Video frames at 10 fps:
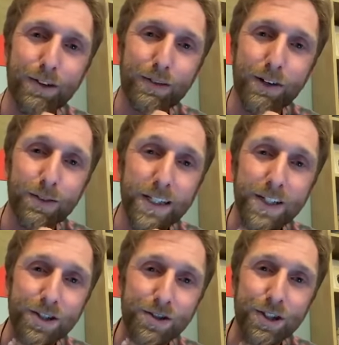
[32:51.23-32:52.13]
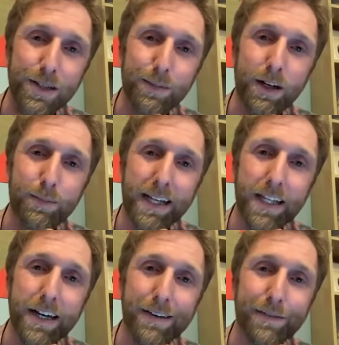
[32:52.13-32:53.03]
of our relationship all my
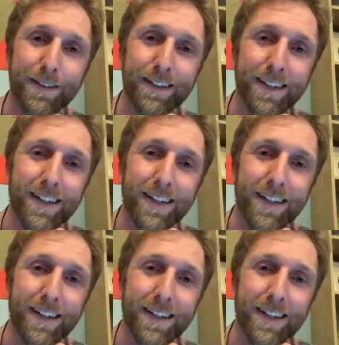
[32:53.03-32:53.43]
life,